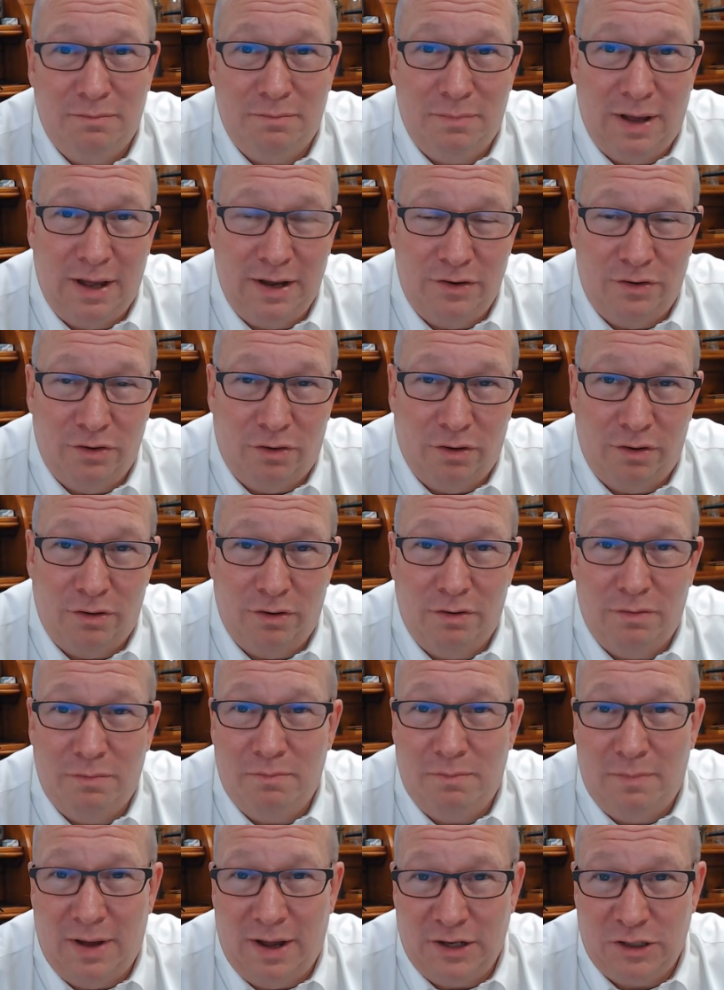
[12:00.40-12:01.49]
my daughter,
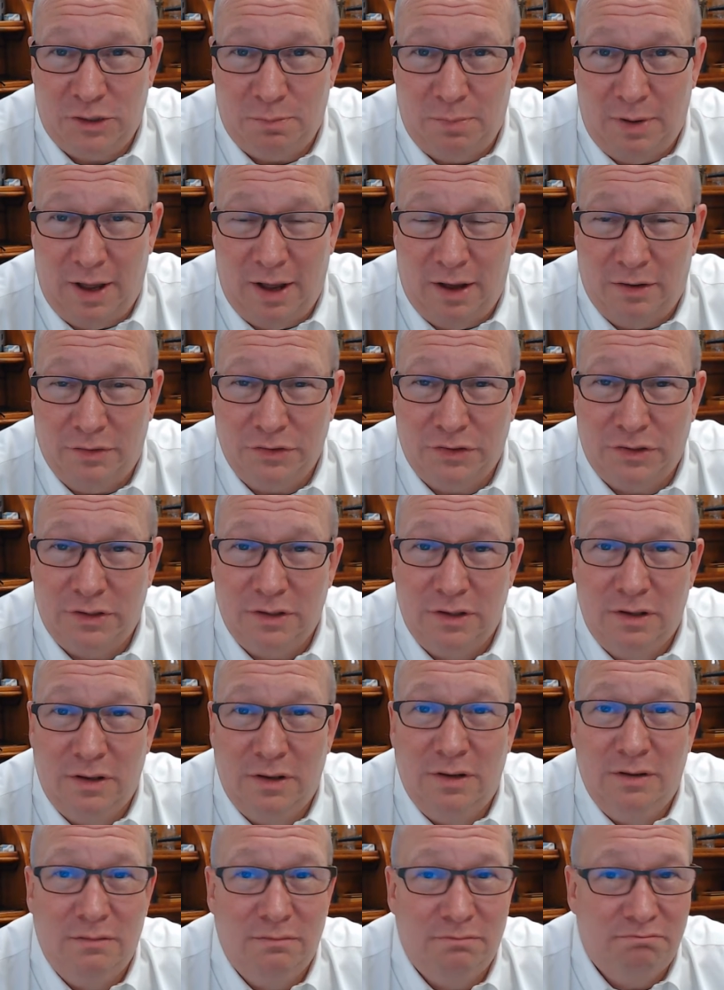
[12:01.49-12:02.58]
my spouse,
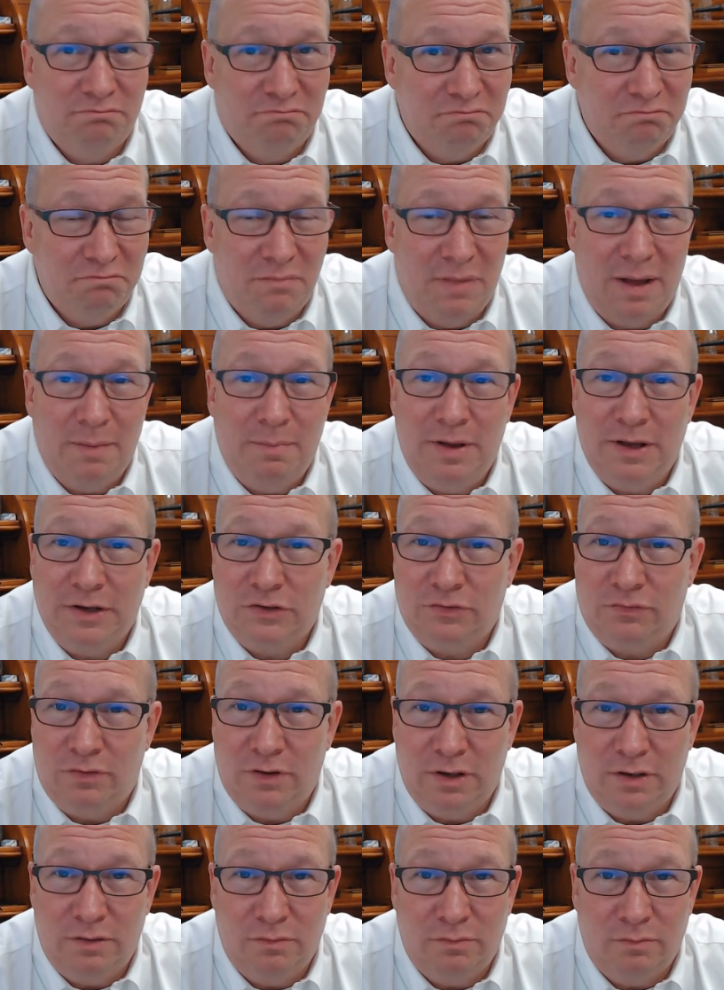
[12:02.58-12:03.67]
my best
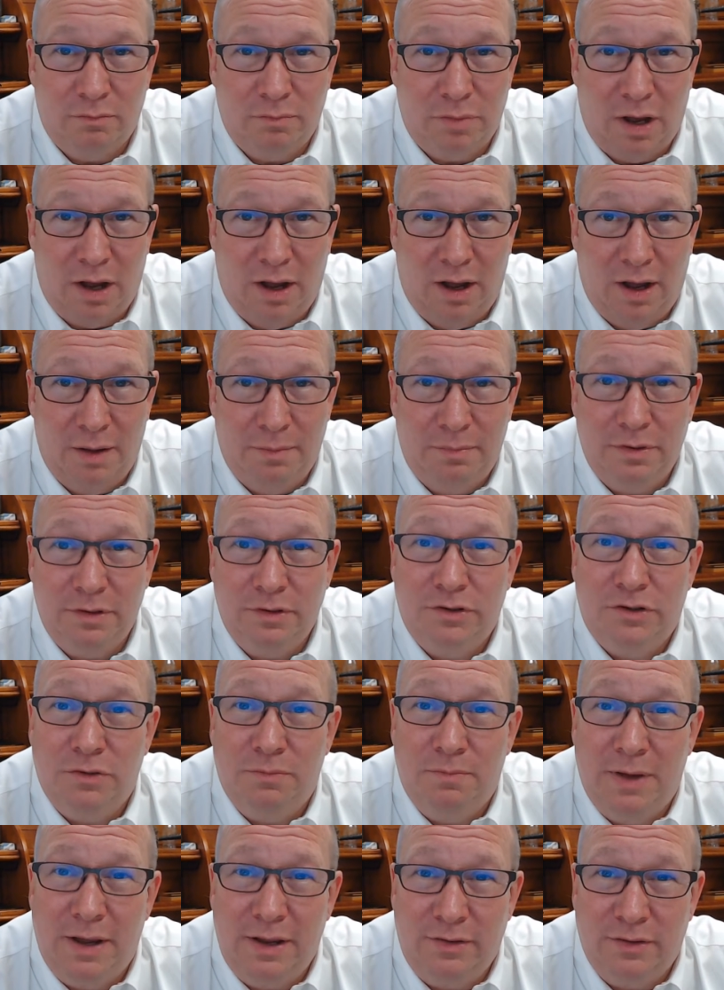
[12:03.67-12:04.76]
friend Bob to
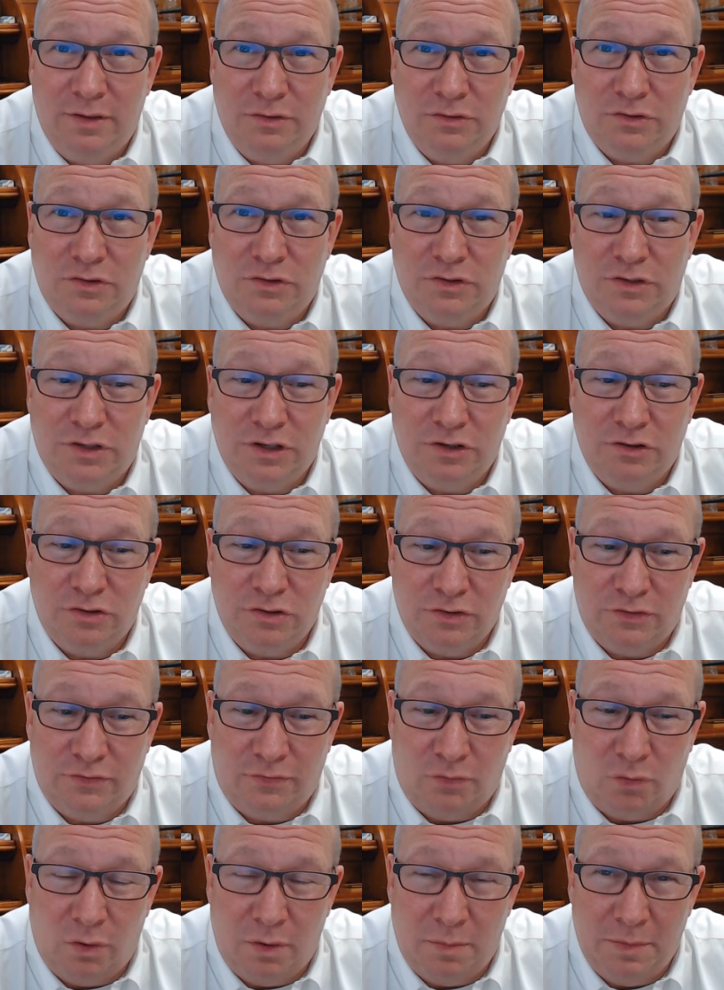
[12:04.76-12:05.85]
make those decisions
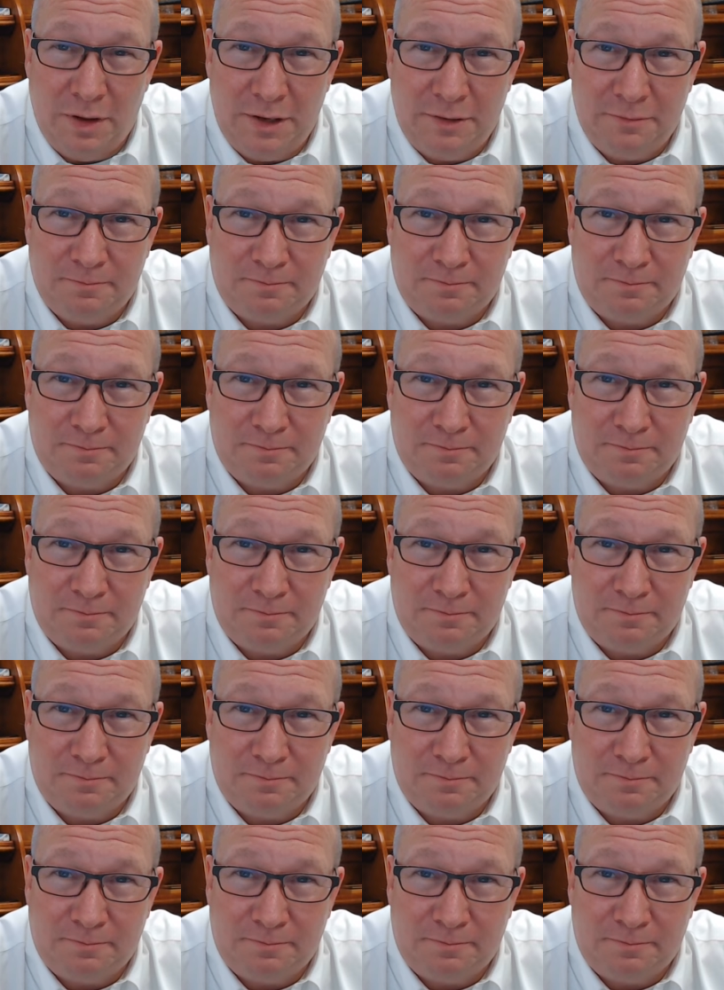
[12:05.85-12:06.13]
for me.